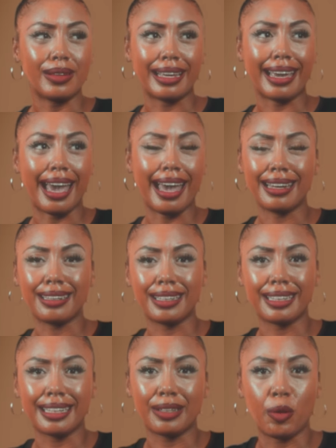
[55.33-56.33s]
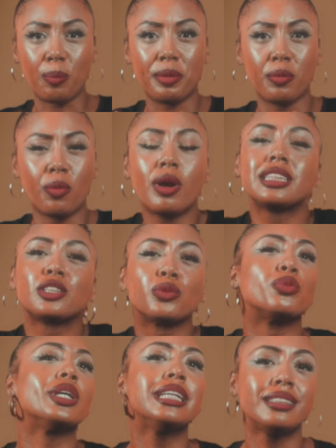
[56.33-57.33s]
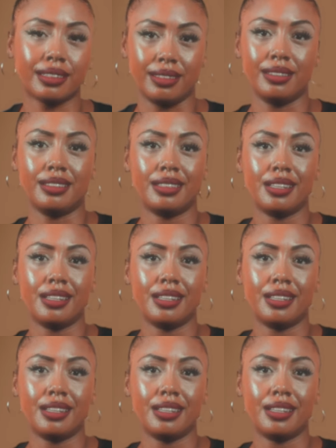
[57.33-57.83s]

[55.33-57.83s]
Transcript: like I, but what's the reason?